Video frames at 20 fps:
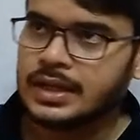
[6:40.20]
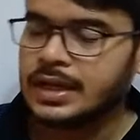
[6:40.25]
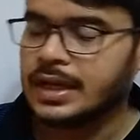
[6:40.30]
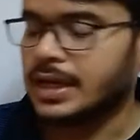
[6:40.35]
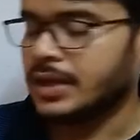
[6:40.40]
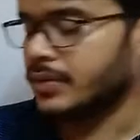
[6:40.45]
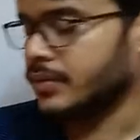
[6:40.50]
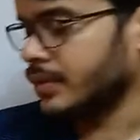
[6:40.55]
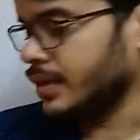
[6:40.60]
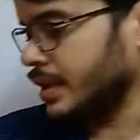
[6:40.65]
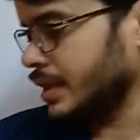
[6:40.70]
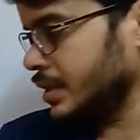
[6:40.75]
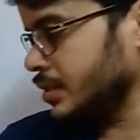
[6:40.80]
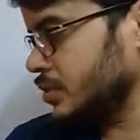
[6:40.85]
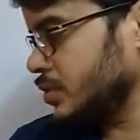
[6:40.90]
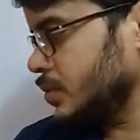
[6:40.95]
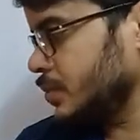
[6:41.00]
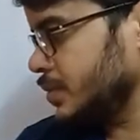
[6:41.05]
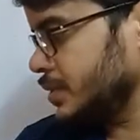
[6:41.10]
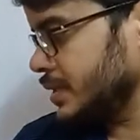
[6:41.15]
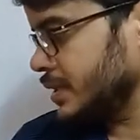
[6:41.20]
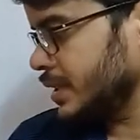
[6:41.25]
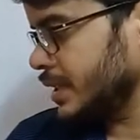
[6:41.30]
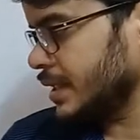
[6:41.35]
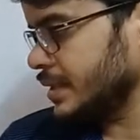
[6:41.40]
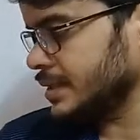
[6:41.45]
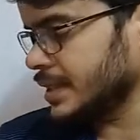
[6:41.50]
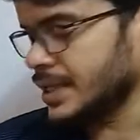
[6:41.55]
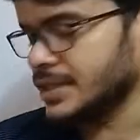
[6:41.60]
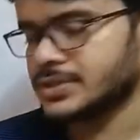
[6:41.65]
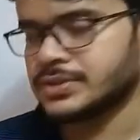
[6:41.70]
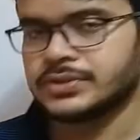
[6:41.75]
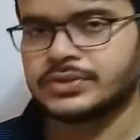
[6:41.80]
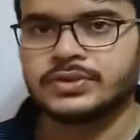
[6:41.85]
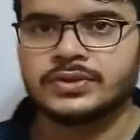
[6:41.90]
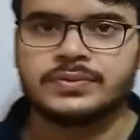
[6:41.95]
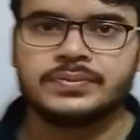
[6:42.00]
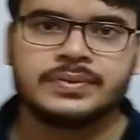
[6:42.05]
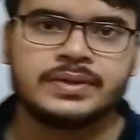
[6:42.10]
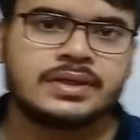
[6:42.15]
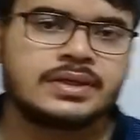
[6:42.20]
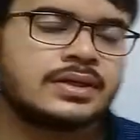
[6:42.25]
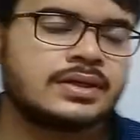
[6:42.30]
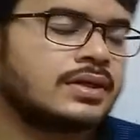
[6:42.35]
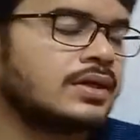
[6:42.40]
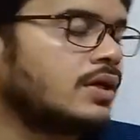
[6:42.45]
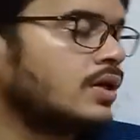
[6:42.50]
and what is homogeneous isotropic.